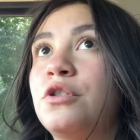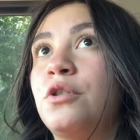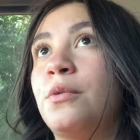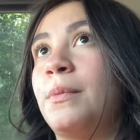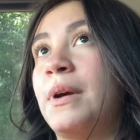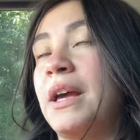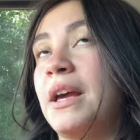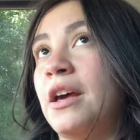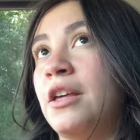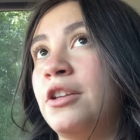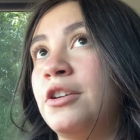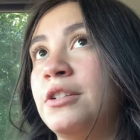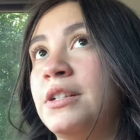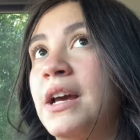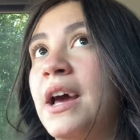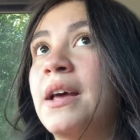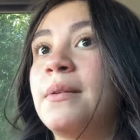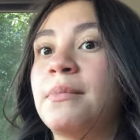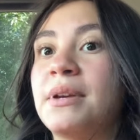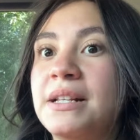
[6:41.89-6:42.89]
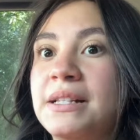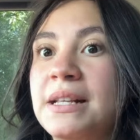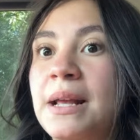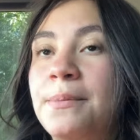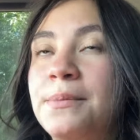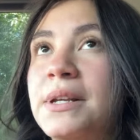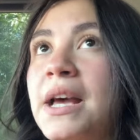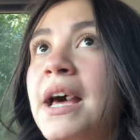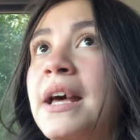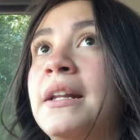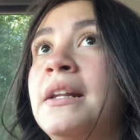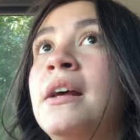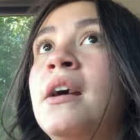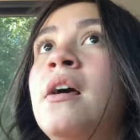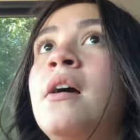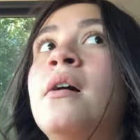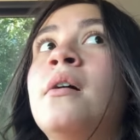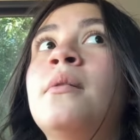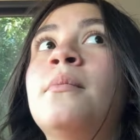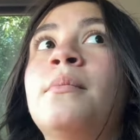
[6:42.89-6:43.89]
So my other dad, my stepdad,
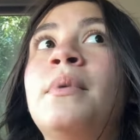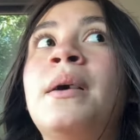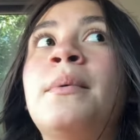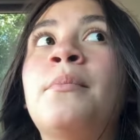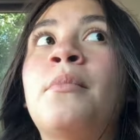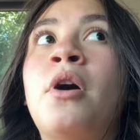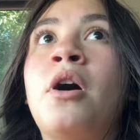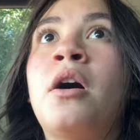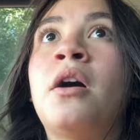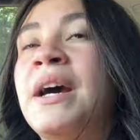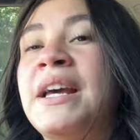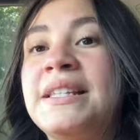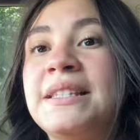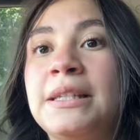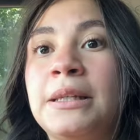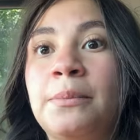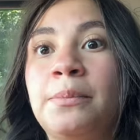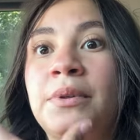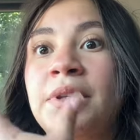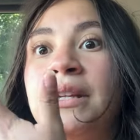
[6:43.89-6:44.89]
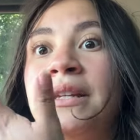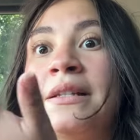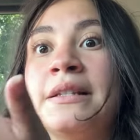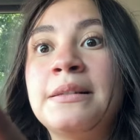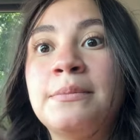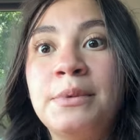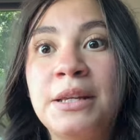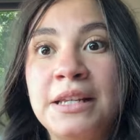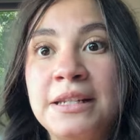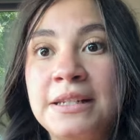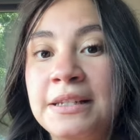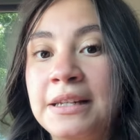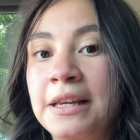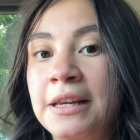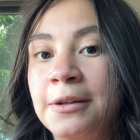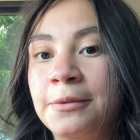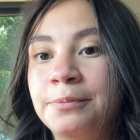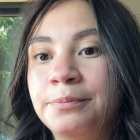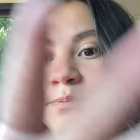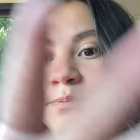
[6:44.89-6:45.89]
my mom, my siblings, me and
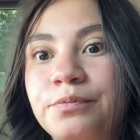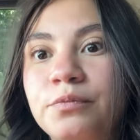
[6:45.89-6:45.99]
Deegan.